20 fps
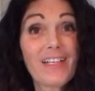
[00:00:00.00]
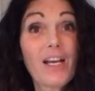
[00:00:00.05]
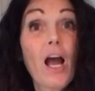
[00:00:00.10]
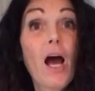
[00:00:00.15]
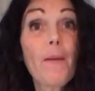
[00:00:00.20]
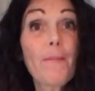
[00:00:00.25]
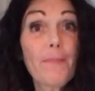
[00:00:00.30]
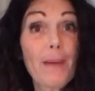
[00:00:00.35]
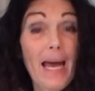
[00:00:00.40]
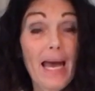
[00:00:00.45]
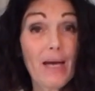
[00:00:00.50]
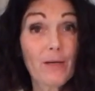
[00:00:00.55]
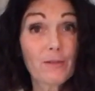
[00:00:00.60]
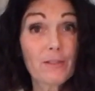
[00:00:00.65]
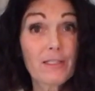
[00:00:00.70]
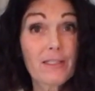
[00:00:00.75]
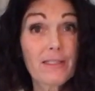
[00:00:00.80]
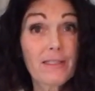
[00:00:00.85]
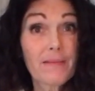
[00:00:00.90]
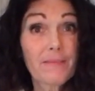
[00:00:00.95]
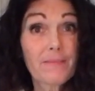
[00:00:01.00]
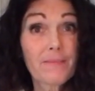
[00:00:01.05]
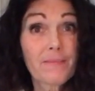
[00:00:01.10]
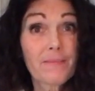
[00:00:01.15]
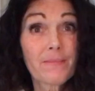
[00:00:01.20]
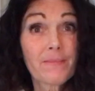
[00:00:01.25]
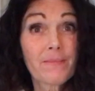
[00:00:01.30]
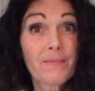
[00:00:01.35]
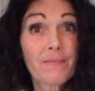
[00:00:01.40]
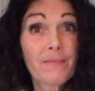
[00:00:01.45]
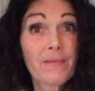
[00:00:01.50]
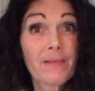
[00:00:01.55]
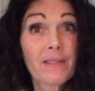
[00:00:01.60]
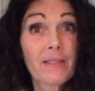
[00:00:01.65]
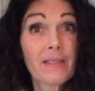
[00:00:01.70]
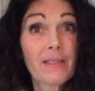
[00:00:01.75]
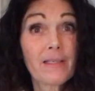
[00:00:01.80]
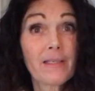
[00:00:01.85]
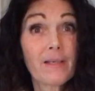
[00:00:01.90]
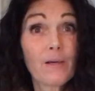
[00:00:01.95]
compounds,
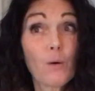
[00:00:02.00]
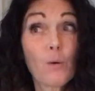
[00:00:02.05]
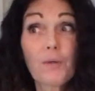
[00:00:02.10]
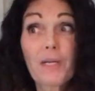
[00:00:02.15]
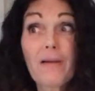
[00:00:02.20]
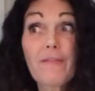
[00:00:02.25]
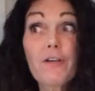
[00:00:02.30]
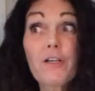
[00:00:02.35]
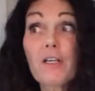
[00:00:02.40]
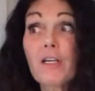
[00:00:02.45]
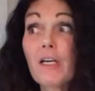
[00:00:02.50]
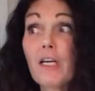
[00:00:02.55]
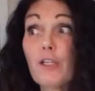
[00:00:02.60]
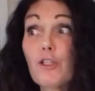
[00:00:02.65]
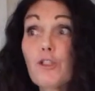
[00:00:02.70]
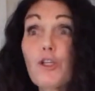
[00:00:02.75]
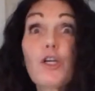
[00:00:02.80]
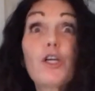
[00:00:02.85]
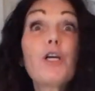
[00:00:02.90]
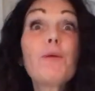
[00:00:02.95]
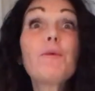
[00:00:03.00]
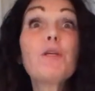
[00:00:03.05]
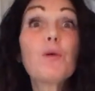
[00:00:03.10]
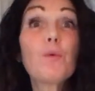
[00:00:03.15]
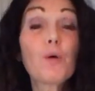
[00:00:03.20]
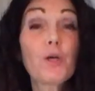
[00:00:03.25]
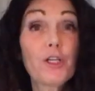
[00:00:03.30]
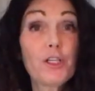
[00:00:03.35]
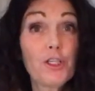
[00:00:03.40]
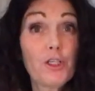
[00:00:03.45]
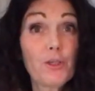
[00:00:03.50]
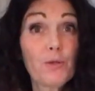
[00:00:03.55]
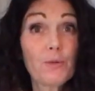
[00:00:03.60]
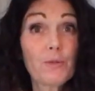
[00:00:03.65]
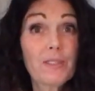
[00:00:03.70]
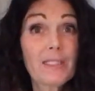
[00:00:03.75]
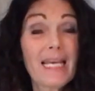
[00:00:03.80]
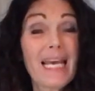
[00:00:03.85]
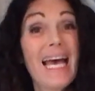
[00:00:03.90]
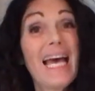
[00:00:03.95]
or whatever term you want to
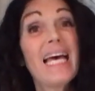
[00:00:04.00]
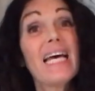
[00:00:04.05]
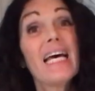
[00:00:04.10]
use.